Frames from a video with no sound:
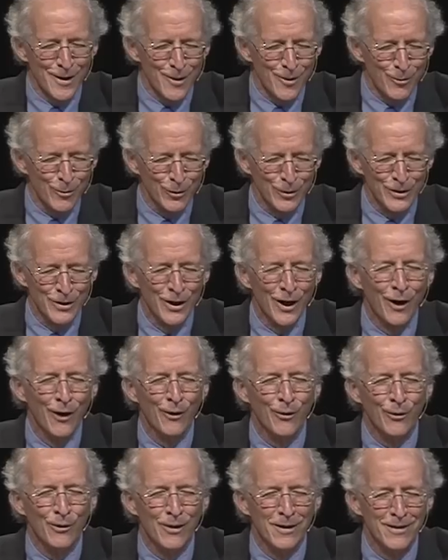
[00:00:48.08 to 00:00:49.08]
would
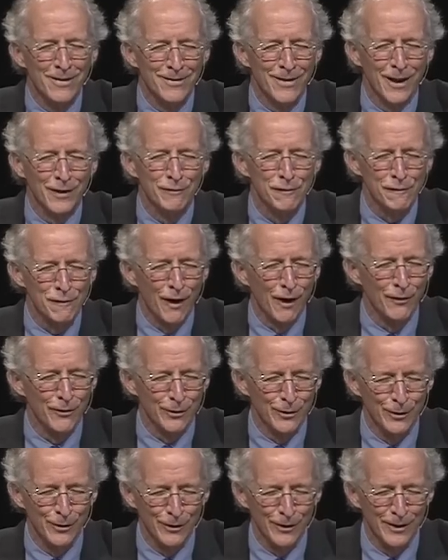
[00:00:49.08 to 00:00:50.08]
know that
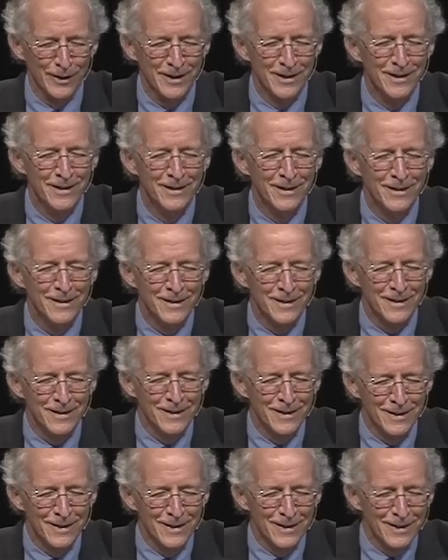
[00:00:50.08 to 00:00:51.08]
fatherhood
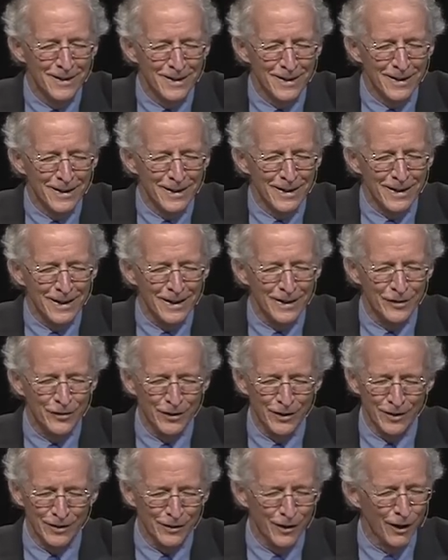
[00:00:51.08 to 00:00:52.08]
is
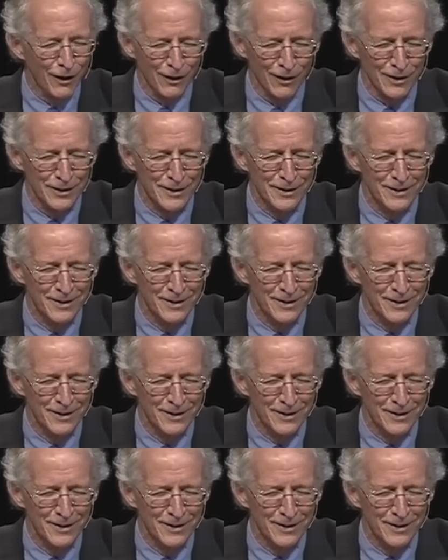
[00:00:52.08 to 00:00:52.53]
in God.